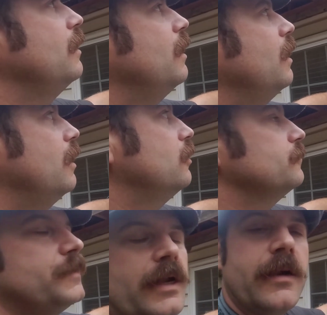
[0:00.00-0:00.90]
I hope
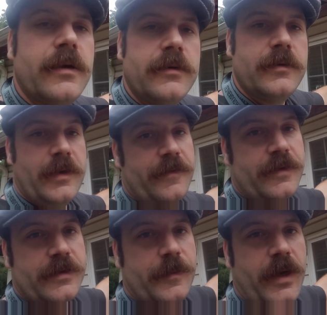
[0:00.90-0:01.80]
that gives you some
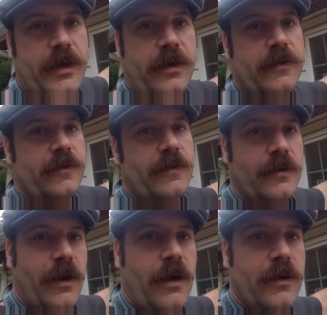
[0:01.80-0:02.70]
ideas. I
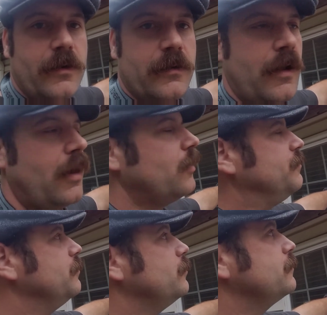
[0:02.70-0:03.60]
don't know, I hope it
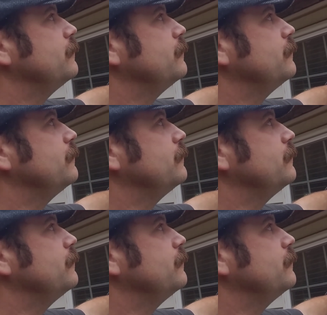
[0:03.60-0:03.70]
works for us